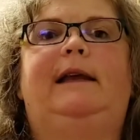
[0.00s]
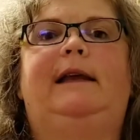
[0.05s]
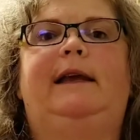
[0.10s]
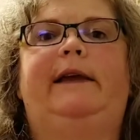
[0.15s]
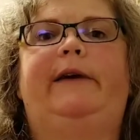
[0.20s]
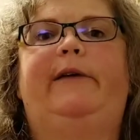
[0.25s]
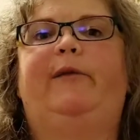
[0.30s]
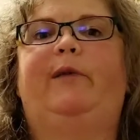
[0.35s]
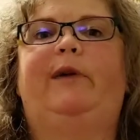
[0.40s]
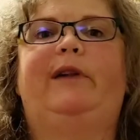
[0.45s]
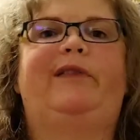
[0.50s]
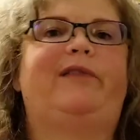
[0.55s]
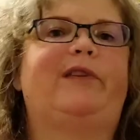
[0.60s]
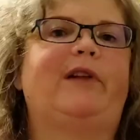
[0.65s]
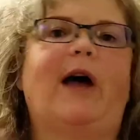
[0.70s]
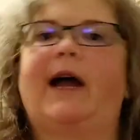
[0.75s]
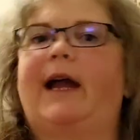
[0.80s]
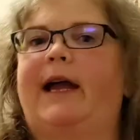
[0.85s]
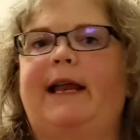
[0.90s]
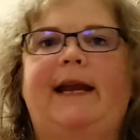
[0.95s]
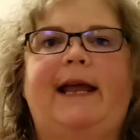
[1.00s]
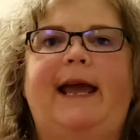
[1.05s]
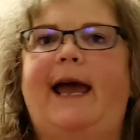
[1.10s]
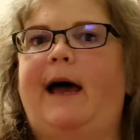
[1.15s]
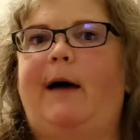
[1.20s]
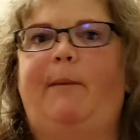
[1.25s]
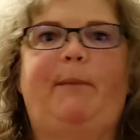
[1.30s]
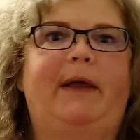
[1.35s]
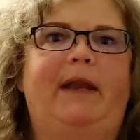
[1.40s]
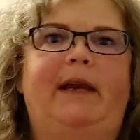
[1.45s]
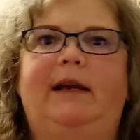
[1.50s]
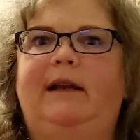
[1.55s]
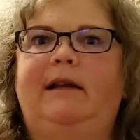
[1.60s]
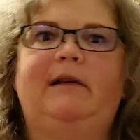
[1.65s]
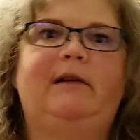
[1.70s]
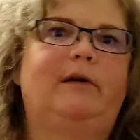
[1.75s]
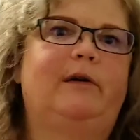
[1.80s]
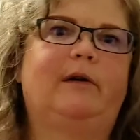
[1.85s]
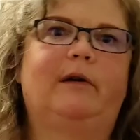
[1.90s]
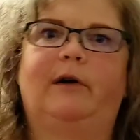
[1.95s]
it was not going to happen
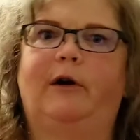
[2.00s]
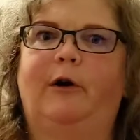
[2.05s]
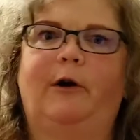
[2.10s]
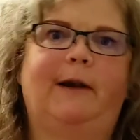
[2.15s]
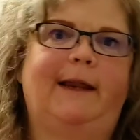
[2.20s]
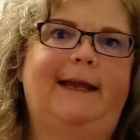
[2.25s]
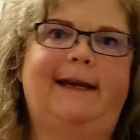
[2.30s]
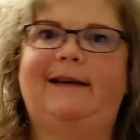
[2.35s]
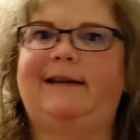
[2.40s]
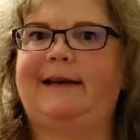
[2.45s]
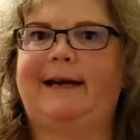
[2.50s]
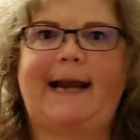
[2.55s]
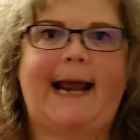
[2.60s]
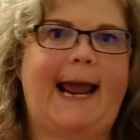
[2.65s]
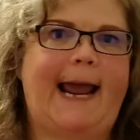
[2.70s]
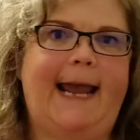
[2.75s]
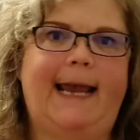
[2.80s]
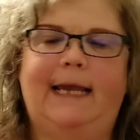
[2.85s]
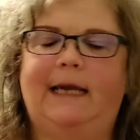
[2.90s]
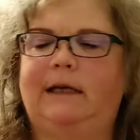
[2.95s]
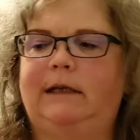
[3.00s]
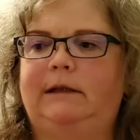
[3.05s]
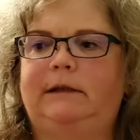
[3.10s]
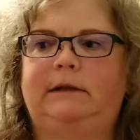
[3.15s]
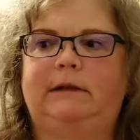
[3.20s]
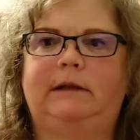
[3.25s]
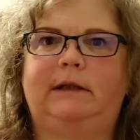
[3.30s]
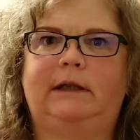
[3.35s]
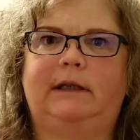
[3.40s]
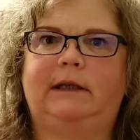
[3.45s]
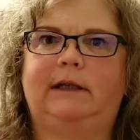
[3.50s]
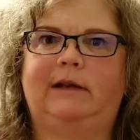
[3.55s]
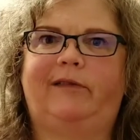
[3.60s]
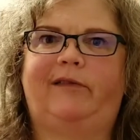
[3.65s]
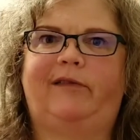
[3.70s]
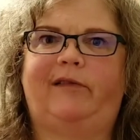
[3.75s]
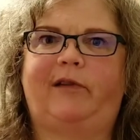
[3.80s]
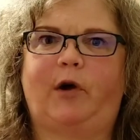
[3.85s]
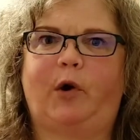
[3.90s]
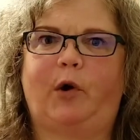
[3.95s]
early today.
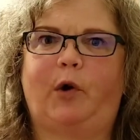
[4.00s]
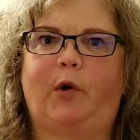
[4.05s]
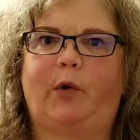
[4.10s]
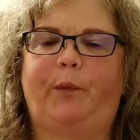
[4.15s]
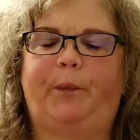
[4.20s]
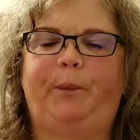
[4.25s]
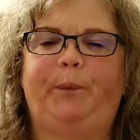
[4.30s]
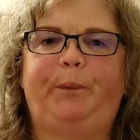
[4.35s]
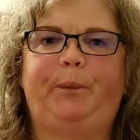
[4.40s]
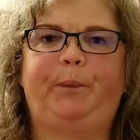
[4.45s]
So